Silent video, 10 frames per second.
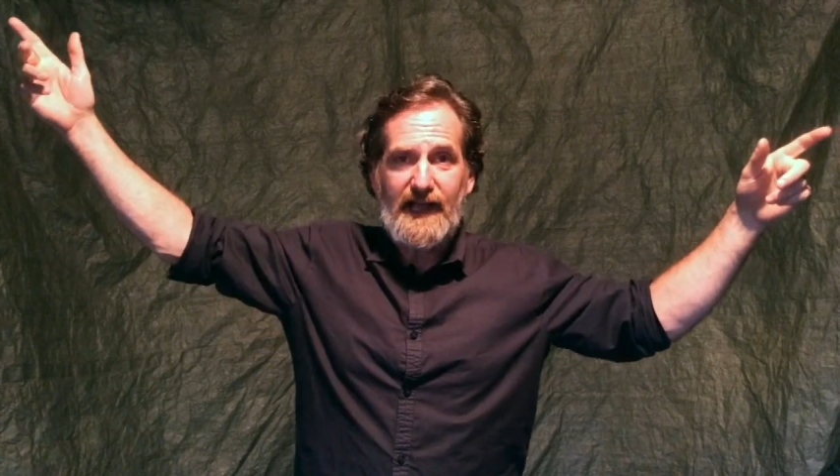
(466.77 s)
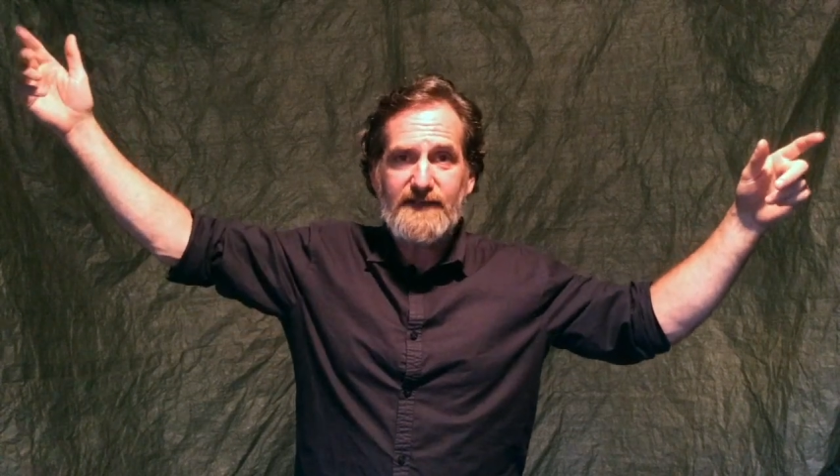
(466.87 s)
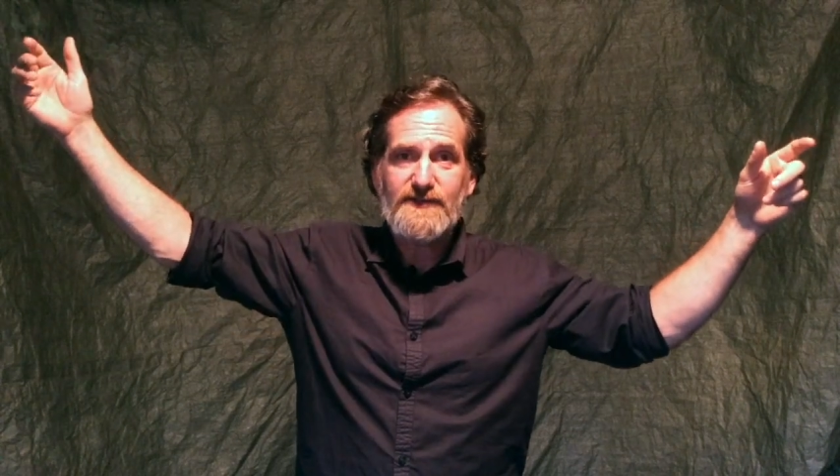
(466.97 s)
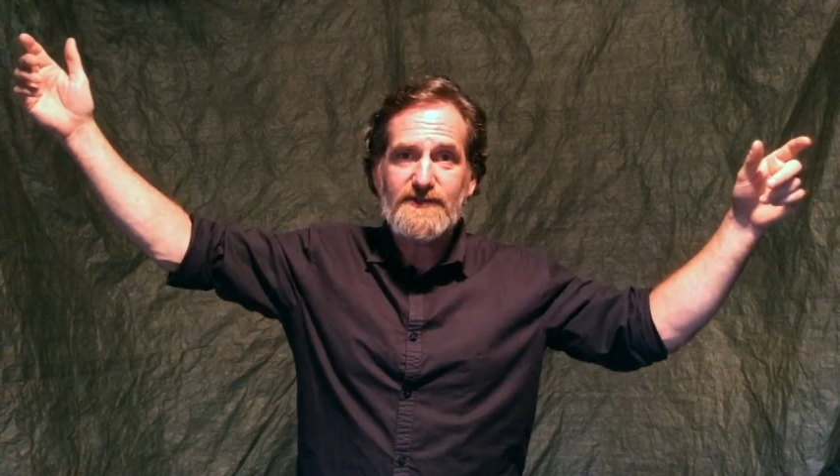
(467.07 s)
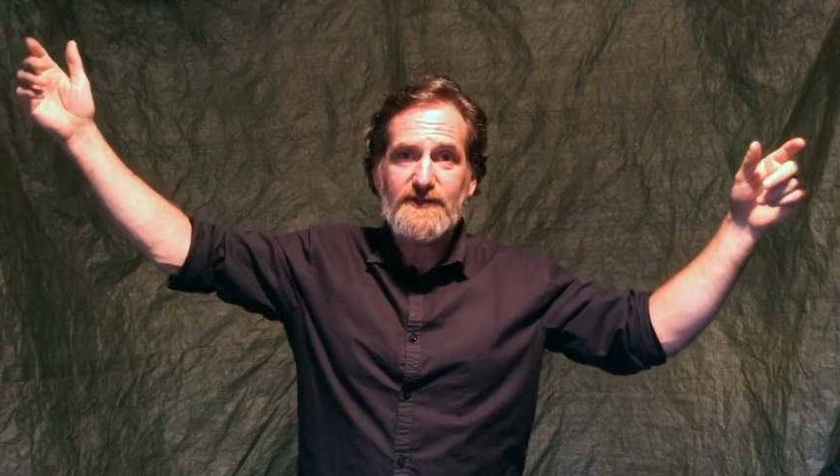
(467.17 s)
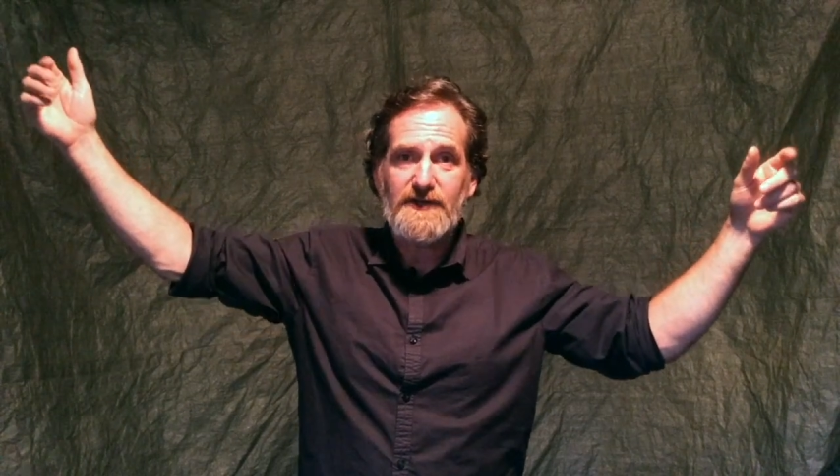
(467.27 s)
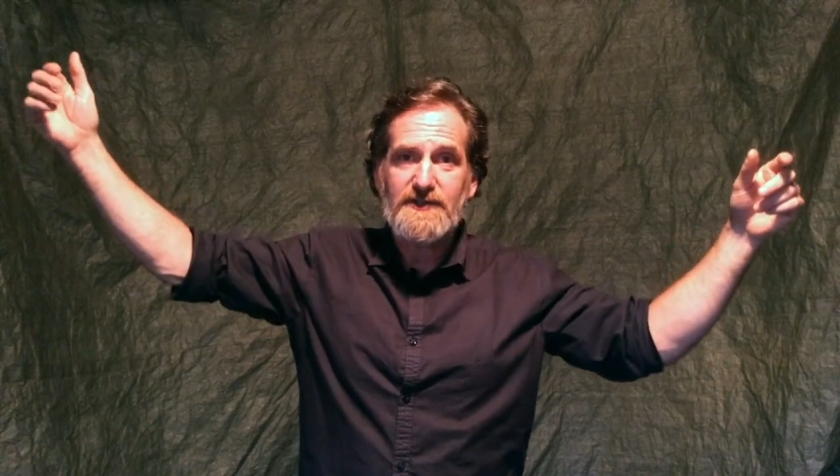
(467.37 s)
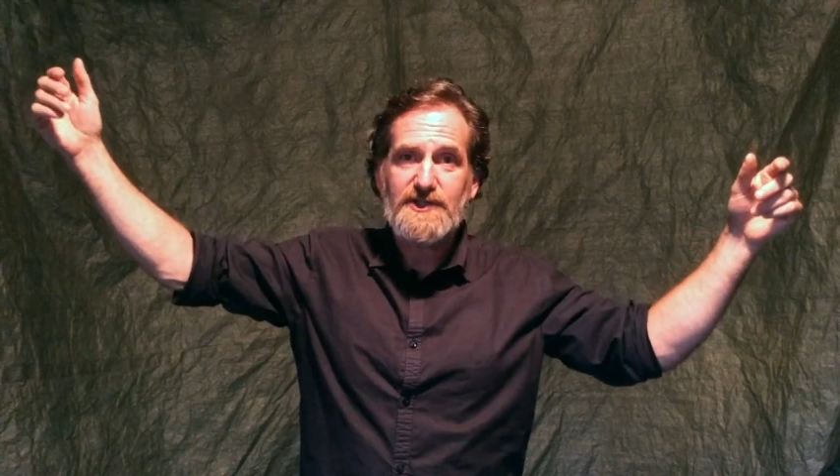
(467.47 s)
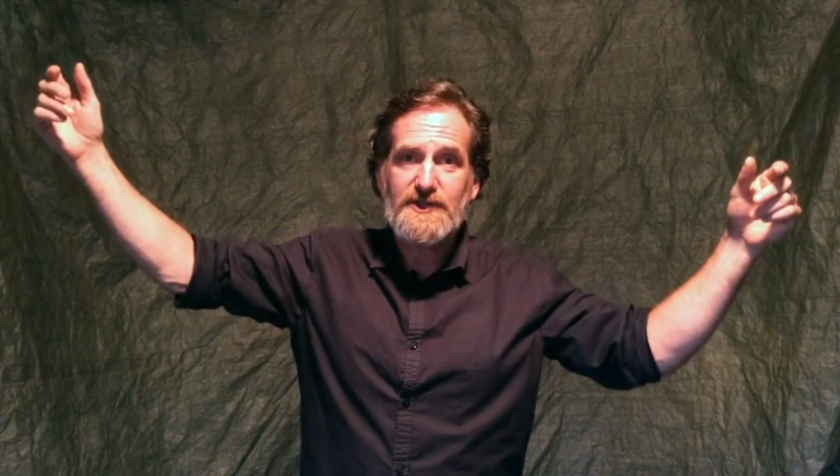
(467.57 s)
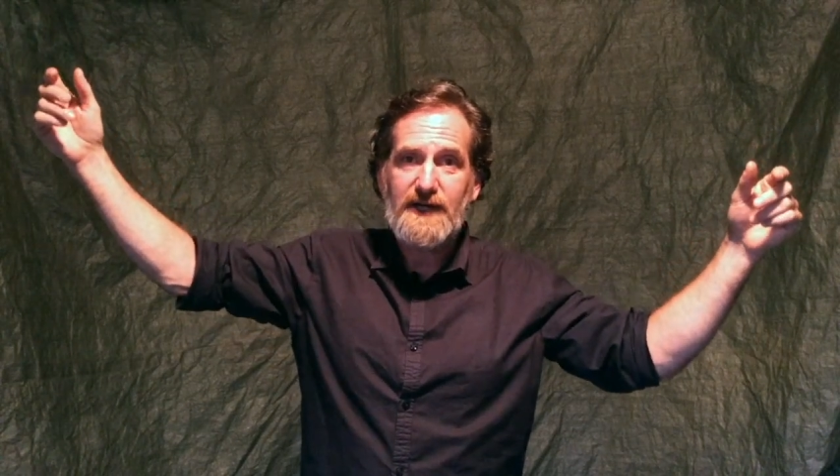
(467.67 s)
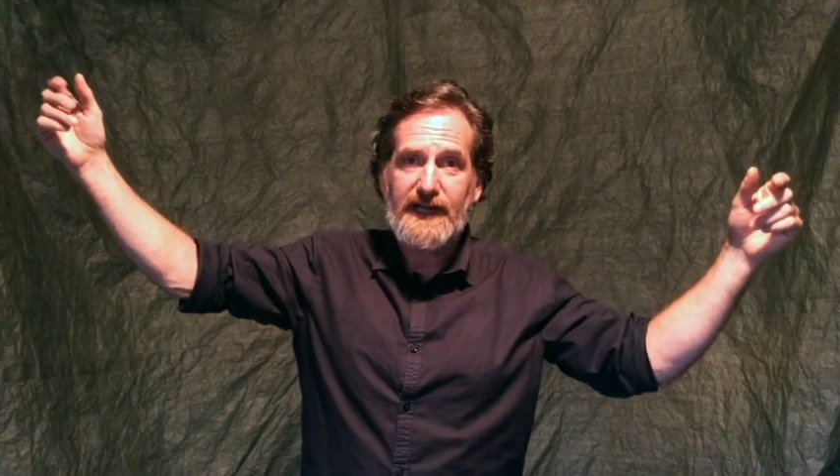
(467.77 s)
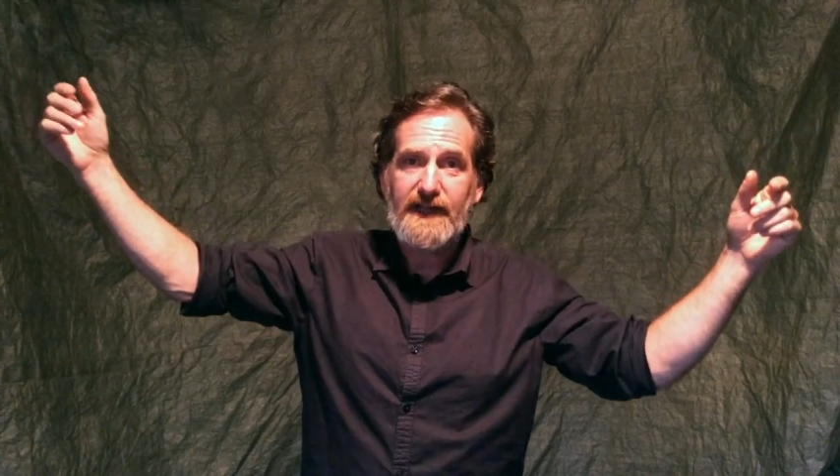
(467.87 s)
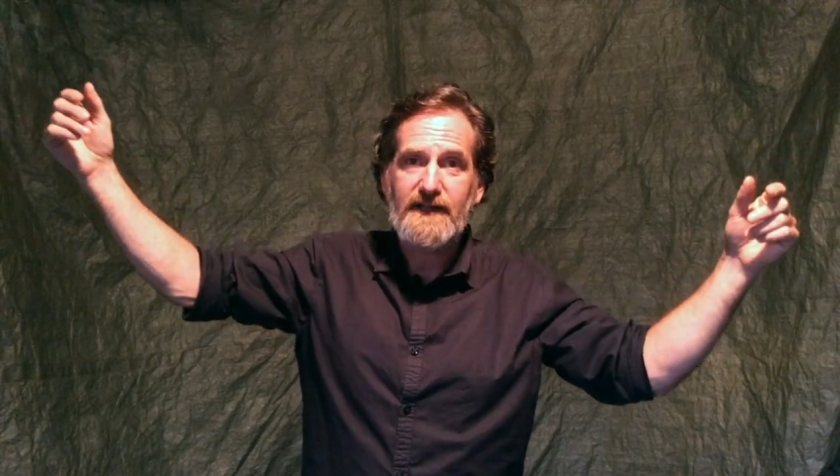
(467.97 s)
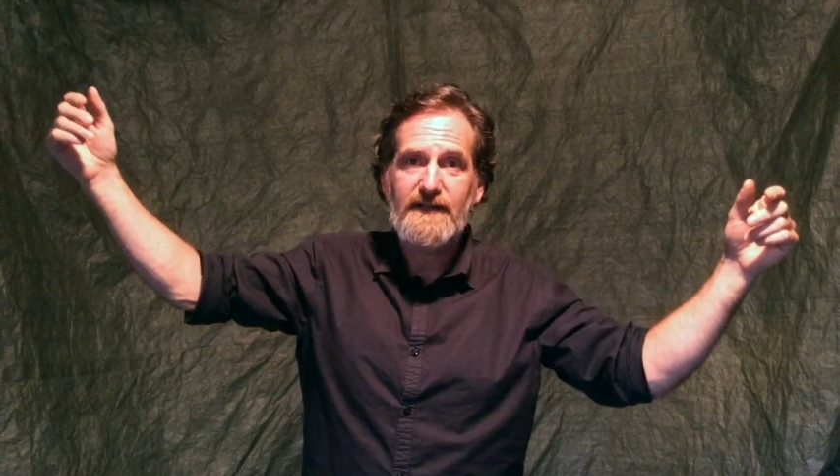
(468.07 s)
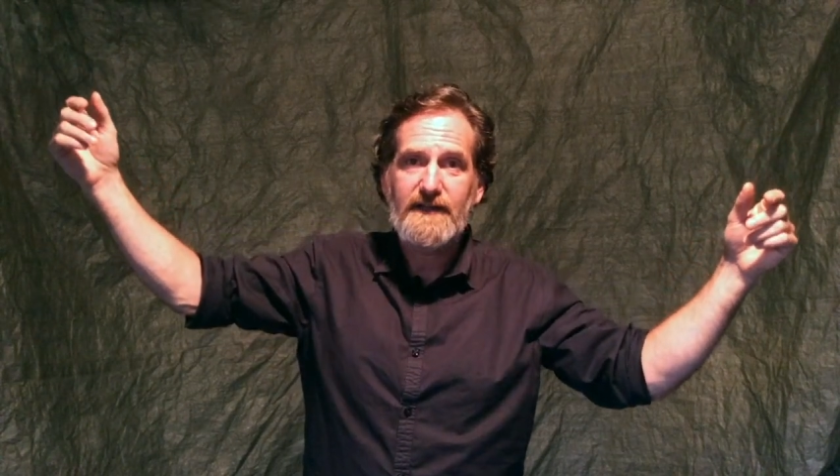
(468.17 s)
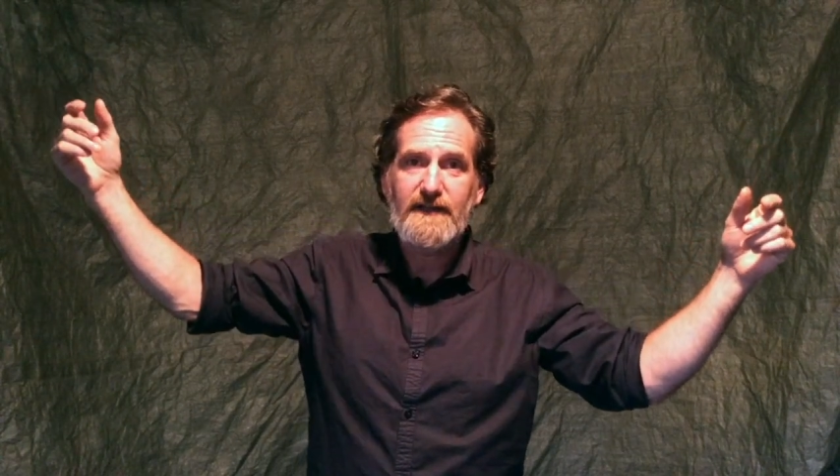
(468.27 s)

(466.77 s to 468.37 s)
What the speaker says: as you start to shrink.